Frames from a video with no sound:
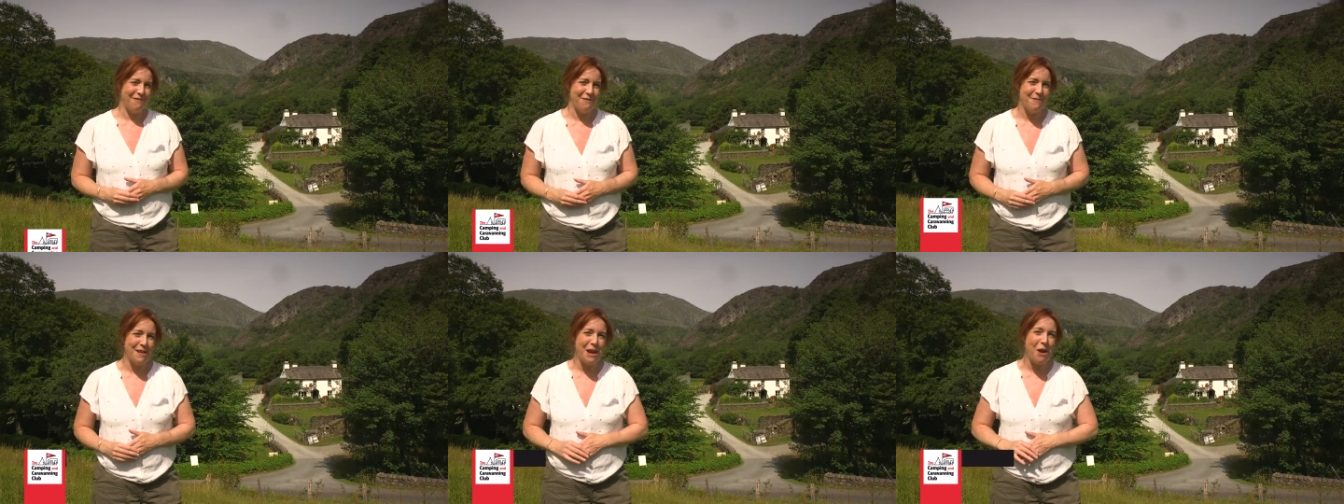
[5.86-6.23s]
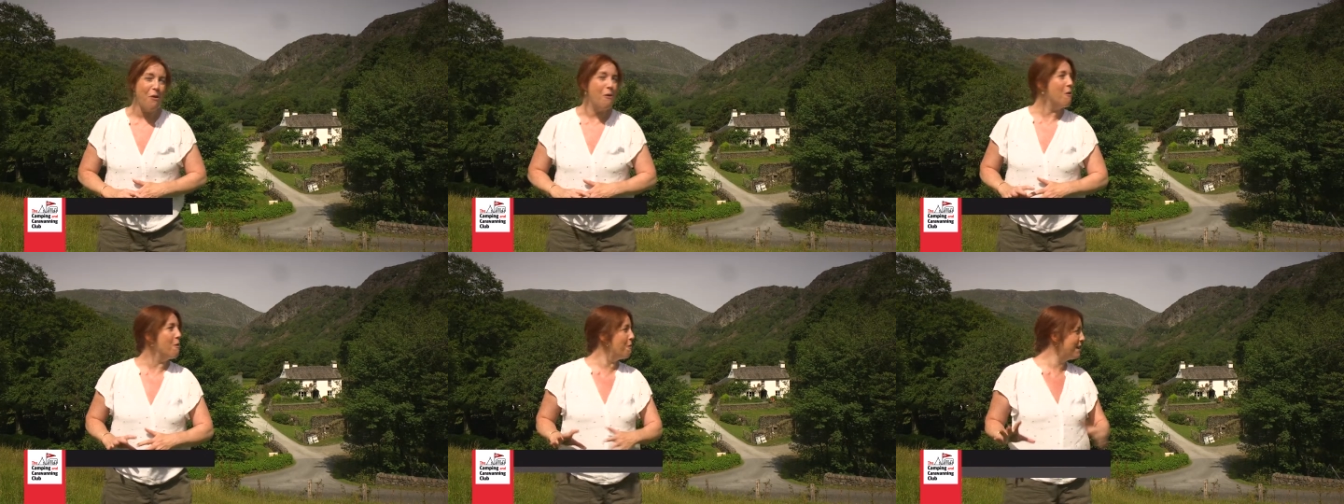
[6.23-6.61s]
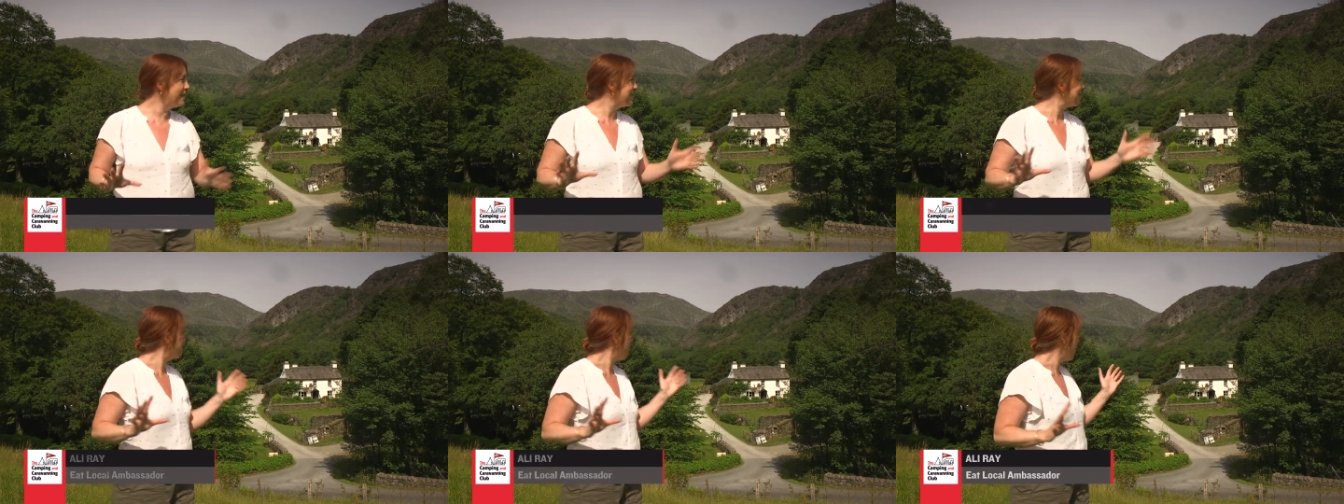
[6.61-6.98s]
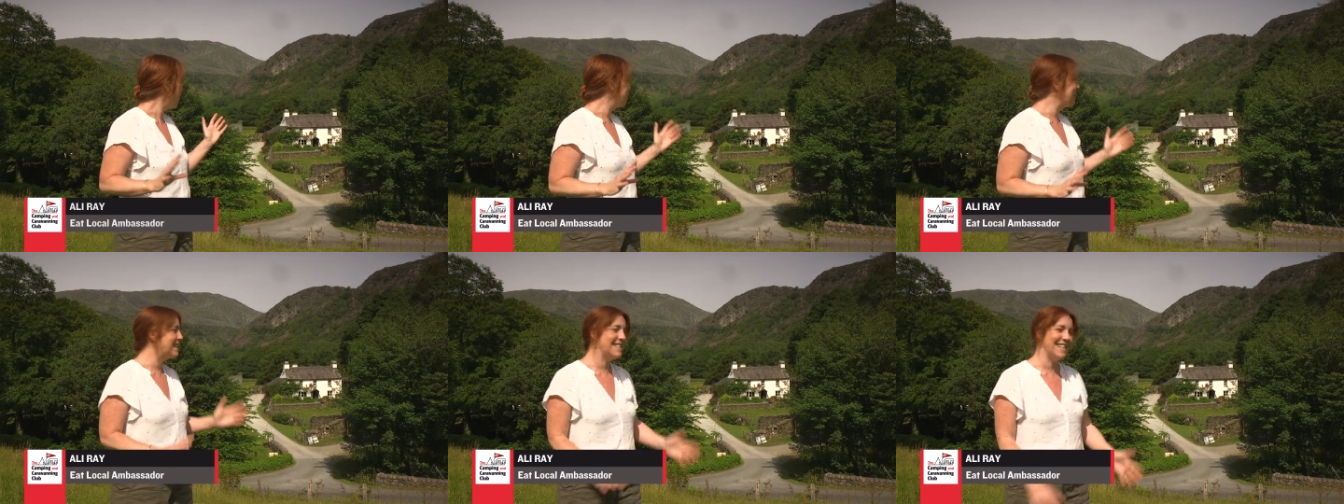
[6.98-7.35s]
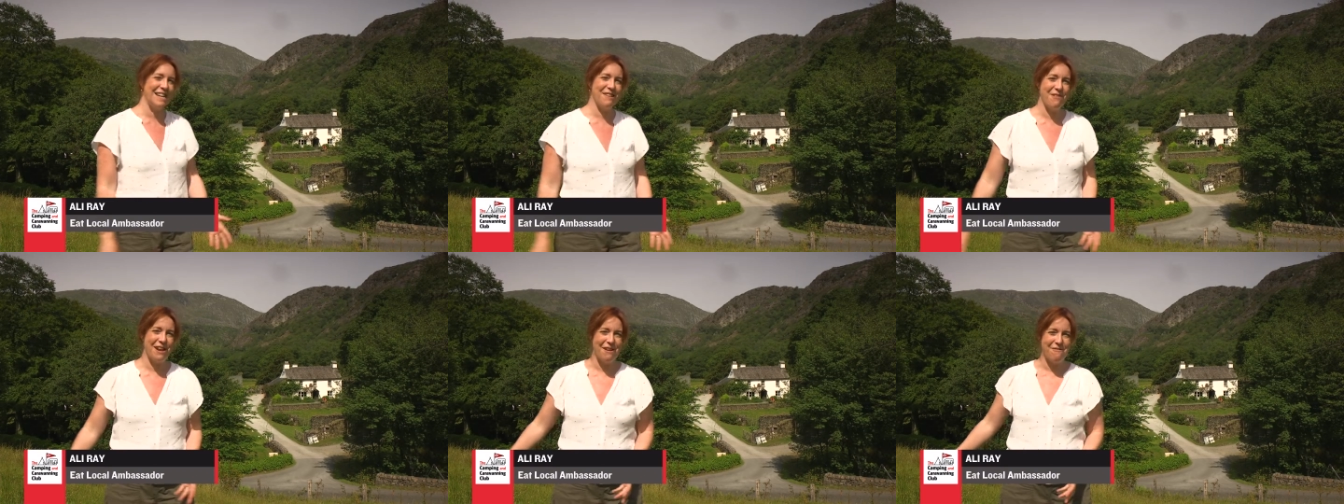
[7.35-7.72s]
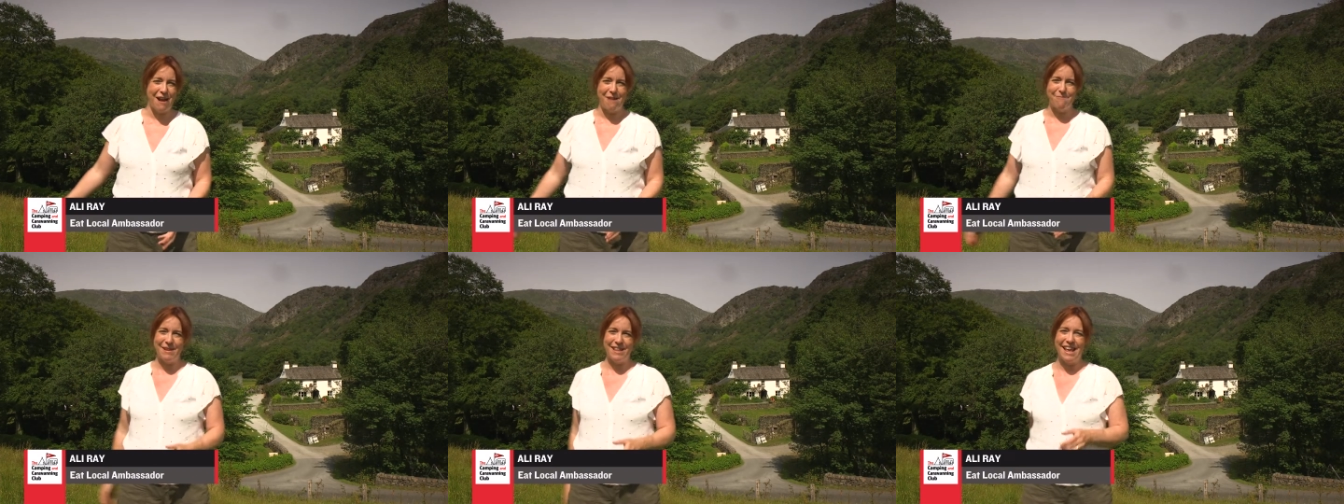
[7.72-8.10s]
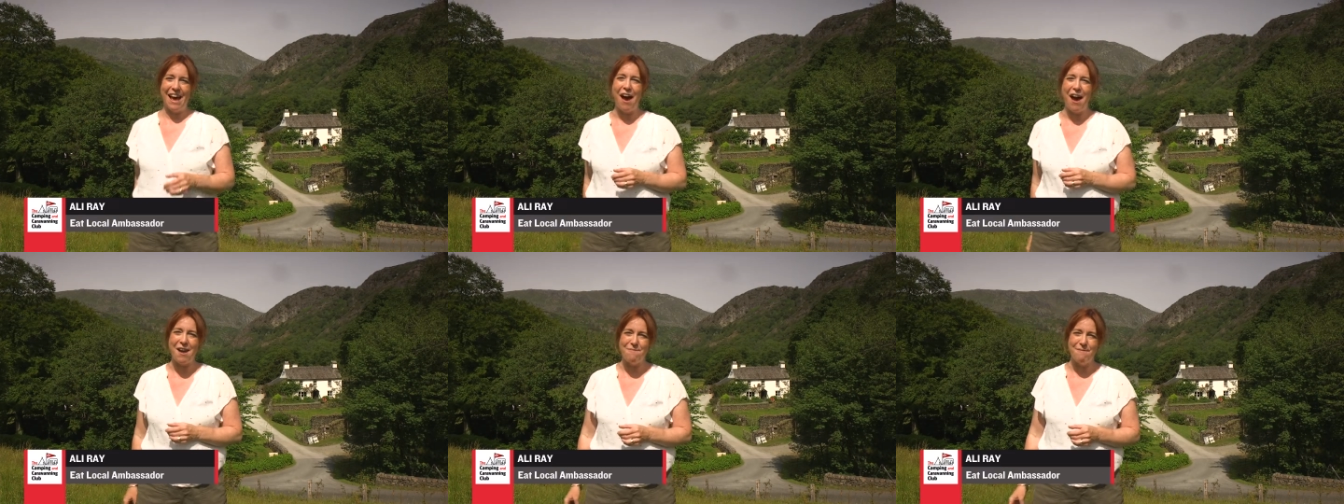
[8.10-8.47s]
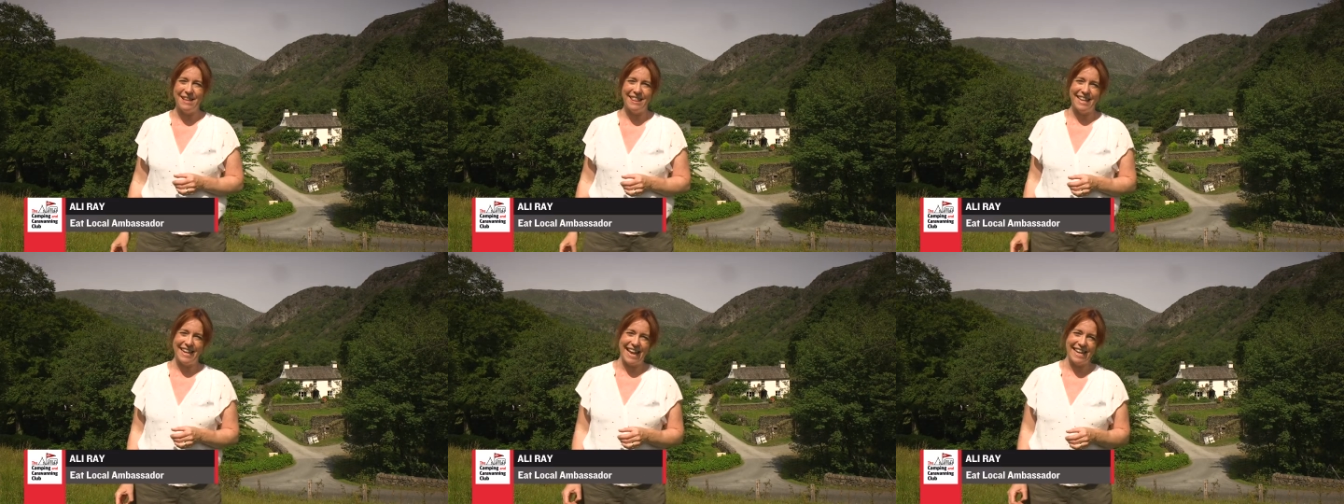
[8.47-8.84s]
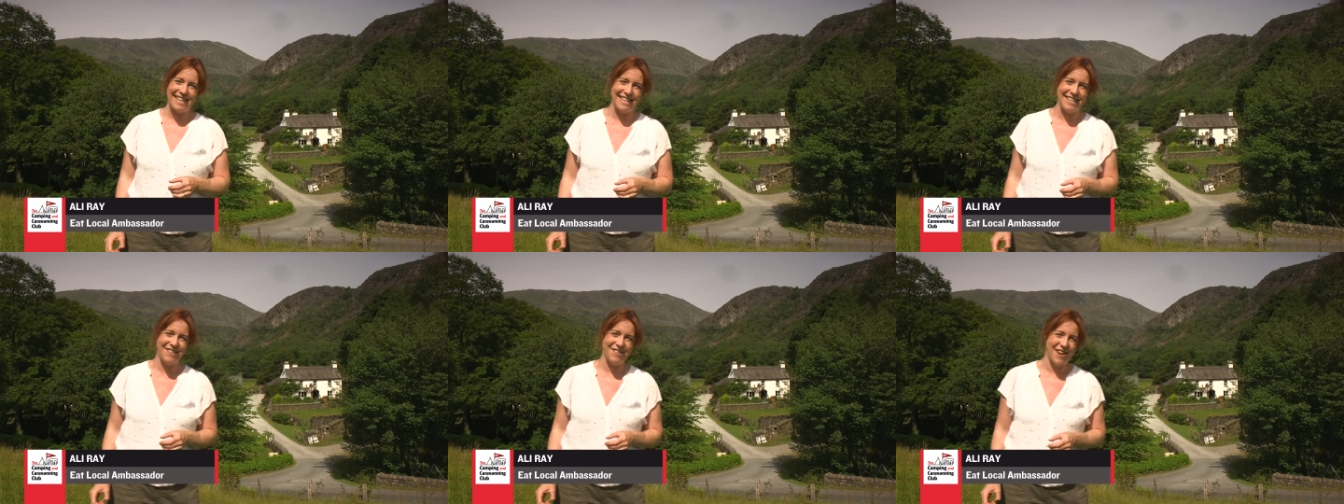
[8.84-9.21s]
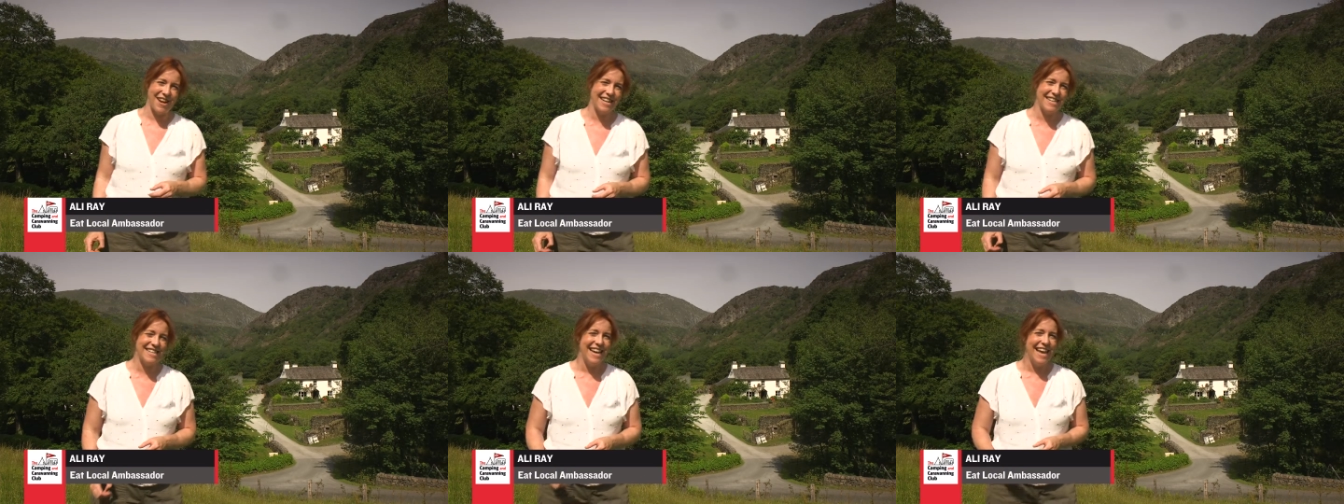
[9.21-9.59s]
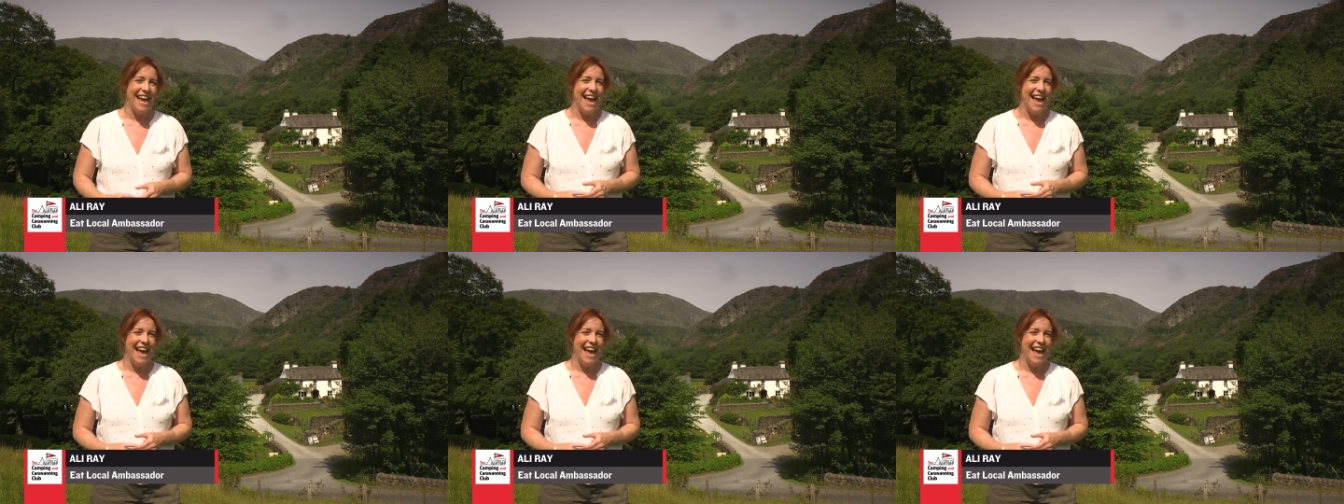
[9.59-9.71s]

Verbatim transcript: from the awe-inspiring scenery around me that I am in the Lake District.